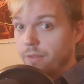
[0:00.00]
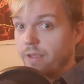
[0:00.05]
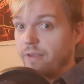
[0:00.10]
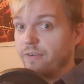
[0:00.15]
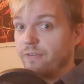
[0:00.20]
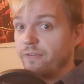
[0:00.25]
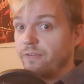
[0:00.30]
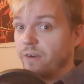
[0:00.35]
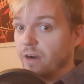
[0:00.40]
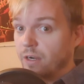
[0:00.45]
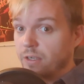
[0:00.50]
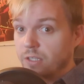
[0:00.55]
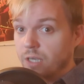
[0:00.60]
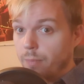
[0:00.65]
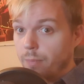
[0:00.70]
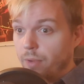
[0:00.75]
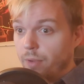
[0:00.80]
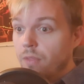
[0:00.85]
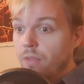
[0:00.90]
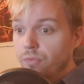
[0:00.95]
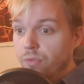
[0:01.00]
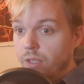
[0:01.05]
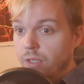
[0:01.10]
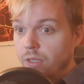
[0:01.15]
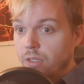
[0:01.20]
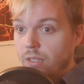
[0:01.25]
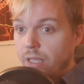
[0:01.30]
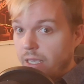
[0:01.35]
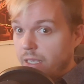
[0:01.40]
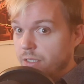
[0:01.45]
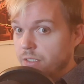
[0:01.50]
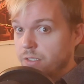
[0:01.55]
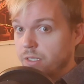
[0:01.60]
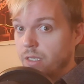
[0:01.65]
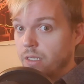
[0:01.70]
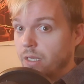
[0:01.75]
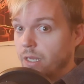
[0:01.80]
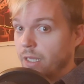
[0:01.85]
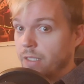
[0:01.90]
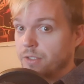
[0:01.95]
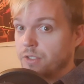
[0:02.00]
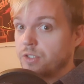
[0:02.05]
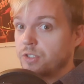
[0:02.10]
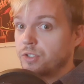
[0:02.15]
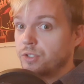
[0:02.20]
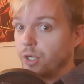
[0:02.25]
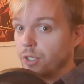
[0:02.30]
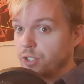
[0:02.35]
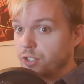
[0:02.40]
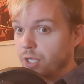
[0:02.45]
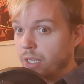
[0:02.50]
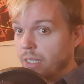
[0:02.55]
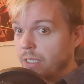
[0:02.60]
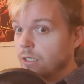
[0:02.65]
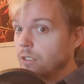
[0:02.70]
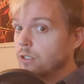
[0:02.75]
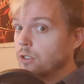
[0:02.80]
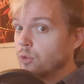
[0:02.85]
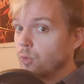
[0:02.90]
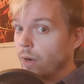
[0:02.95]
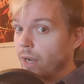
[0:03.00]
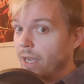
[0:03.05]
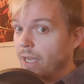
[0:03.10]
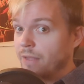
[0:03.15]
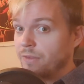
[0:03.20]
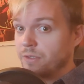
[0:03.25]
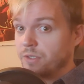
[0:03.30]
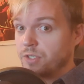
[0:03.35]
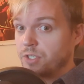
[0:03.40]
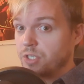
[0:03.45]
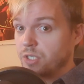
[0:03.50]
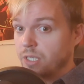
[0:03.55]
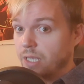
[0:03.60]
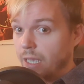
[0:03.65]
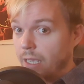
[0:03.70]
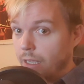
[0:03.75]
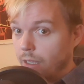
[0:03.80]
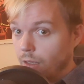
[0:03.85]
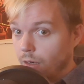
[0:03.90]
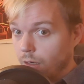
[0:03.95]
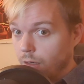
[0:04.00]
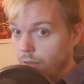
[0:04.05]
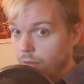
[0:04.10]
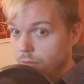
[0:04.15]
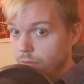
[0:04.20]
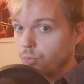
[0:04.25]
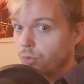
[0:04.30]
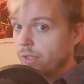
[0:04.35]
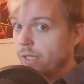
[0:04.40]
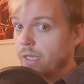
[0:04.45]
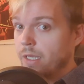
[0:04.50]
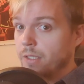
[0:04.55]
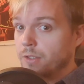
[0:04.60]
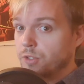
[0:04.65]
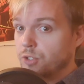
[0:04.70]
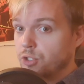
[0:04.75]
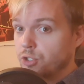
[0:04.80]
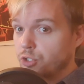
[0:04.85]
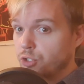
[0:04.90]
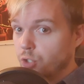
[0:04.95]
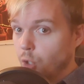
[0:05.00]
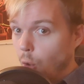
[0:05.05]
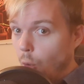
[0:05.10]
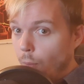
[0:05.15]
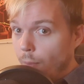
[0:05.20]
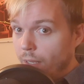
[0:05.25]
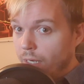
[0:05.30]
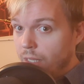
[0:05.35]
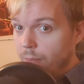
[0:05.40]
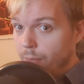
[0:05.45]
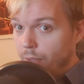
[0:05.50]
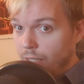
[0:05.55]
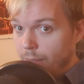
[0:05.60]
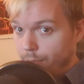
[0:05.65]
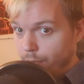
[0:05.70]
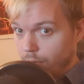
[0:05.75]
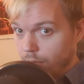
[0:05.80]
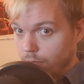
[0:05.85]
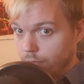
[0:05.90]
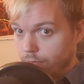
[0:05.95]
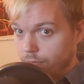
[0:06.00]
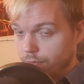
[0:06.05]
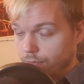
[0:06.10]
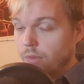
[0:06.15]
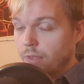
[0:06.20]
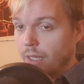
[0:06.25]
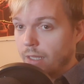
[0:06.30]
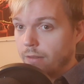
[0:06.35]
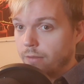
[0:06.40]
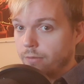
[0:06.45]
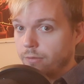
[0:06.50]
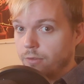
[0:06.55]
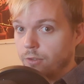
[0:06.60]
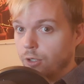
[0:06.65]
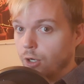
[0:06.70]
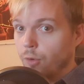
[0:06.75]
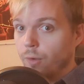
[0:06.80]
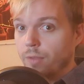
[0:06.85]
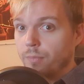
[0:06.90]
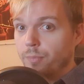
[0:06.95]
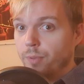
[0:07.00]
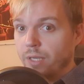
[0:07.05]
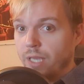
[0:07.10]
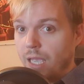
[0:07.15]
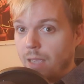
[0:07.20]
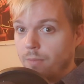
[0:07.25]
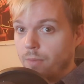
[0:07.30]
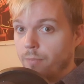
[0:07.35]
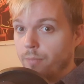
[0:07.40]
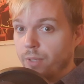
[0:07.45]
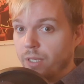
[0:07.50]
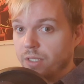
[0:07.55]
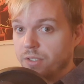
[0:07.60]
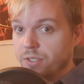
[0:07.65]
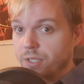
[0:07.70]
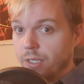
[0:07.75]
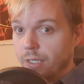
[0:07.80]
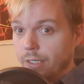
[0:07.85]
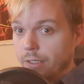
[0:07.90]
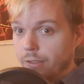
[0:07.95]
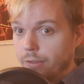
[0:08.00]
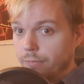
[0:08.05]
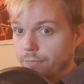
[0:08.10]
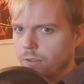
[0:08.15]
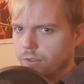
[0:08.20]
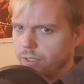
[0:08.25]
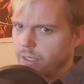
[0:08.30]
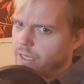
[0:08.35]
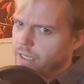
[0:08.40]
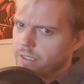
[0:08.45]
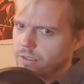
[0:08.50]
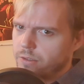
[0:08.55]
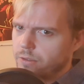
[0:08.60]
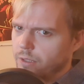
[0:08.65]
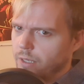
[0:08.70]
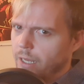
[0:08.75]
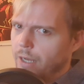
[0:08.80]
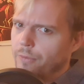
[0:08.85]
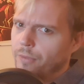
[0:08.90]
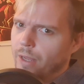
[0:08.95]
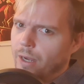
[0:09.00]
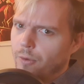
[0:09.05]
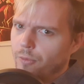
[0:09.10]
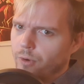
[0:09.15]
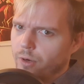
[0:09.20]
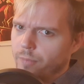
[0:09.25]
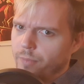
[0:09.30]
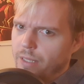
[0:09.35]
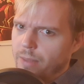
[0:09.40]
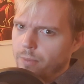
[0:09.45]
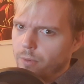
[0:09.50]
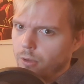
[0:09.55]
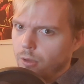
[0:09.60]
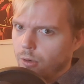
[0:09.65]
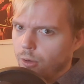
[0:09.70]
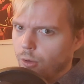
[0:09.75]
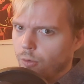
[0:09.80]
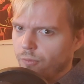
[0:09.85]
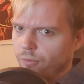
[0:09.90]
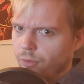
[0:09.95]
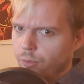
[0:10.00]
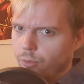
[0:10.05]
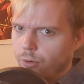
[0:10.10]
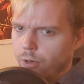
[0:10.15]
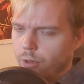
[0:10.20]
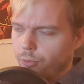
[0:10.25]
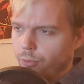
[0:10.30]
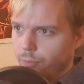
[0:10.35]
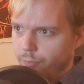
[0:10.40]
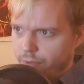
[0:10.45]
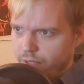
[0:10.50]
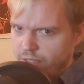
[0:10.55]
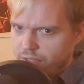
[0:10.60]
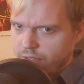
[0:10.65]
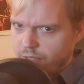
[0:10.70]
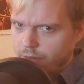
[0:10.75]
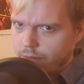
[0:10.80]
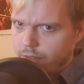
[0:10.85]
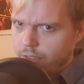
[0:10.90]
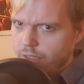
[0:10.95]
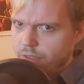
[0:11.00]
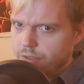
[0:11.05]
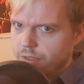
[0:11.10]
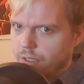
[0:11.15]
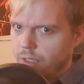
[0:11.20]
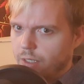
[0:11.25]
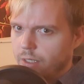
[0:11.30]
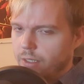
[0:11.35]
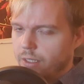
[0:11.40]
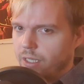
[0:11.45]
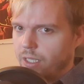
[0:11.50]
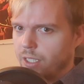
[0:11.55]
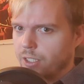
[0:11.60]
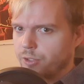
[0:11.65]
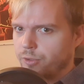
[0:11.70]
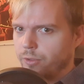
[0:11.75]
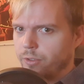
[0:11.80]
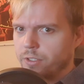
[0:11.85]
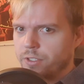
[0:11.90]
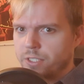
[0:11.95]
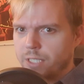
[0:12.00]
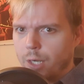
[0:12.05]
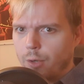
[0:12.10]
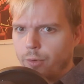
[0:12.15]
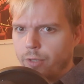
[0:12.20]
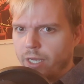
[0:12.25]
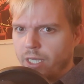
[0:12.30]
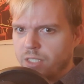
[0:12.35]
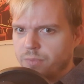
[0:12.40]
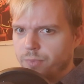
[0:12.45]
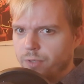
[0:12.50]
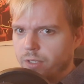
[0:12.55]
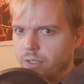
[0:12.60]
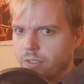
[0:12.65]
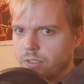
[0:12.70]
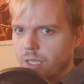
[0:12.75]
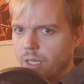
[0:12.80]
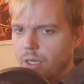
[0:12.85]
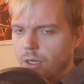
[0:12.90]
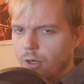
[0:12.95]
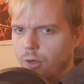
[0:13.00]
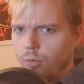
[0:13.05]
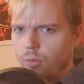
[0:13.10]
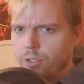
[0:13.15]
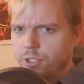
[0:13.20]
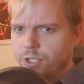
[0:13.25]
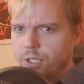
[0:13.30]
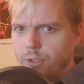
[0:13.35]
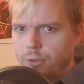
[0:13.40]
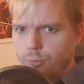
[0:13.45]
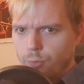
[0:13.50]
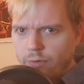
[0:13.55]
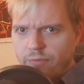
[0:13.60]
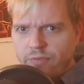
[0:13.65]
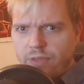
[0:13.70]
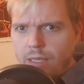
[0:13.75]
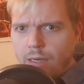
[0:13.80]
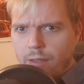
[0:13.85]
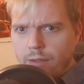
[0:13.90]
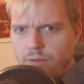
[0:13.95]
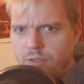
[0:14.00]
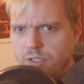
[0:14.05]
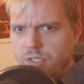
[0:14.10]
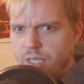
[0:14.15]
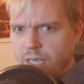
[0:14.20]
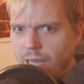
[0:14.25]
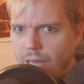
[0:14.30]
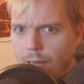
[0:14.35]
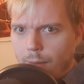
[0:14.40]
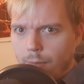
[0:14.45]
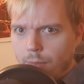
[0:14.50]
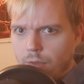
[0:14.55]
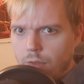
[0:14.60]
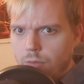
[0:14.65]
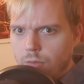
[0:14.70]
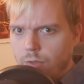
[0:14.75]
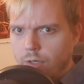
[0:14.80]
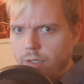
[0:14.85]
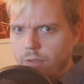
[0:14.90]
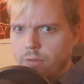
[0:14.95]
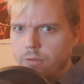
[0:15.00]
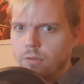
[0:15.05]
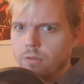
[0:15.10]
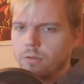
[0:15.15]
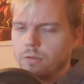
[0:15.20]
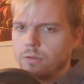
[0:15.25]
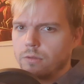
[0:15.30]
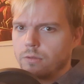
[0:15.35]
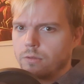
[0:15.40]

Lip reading: They fucked up and did it at such a grand scale where they hit so many people that, you know, it became a big stink. So I guess now there are people all over the world who are pissed at these Illustrated Sound guys because, holy shit, you're revealing the scam, right?